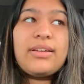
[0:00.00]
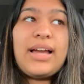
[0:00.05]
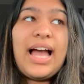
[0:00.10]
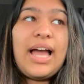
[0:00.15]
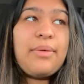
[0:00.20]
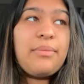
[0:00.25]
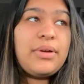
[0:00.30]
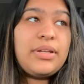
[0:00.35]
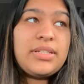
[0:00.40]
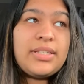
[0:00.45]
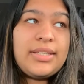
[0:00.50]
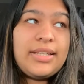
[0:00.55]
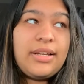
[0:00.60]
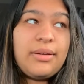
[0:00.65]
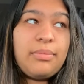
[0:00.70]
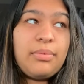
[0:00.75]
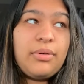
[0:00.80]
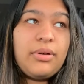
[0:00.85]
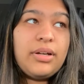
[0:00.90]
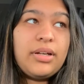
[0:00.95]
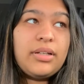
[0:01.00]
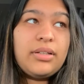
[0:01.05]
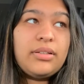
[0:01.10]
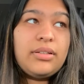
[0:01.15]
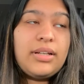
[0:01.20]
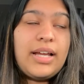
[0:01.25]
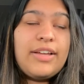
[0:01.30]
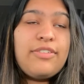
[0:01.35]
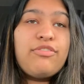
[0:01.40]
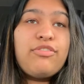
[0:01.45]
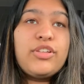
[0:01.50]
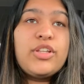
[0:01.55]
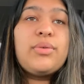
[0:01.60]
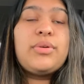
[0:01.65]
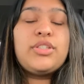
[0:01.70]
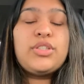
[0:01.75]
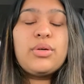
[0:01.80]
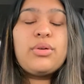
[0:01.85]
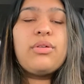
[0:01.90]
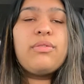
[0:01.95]
I went to the airport, I flew
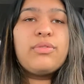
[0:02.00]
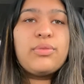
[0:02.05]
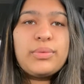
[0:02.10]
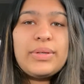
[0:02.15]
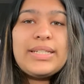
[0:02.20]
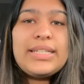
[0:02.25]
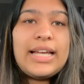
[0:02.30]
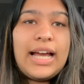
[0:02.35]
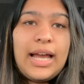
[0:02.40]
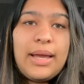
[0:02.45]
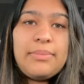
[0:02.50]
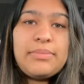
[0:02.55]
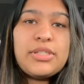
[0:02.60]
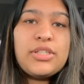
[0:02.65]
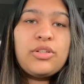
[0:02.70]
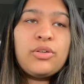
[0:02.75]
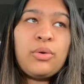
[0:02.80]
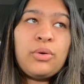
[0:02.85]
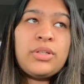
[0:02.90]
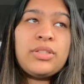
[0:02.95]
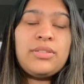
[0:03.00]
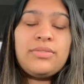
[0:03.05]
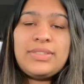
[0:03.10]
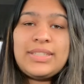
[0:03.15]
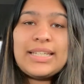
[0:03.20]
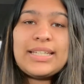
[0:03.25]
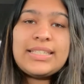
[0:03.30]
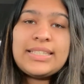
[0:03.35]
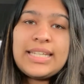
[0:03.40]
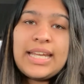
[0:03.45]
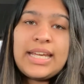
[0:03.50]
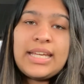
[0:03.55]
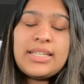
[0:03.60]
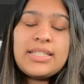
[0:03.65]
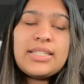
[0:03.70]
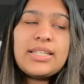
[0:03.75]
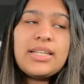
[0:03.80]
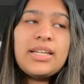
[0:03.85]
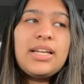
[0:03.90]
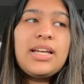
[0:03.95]
a total of 3 times in the course of 6
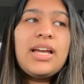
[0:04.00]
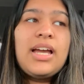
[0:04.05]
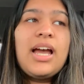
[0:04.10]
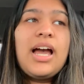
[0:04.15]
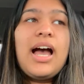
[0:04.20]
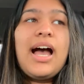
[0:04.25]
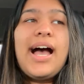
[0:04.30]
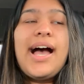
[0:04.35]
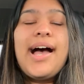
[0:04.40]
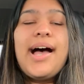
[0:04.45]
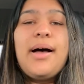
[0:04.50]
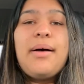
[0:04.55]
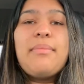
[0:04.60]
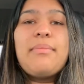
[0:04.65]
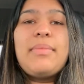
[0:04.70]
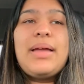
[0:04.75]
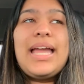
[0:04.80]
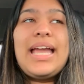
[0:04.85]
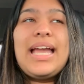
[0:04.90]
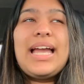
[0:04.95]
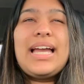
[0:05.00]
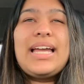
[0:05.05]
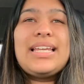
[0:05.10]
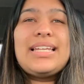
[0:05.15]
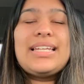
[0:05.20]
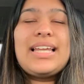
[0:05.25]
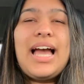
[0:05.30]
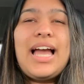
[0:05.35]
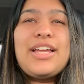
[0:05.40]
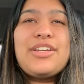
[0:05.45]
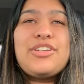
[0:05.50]
days, and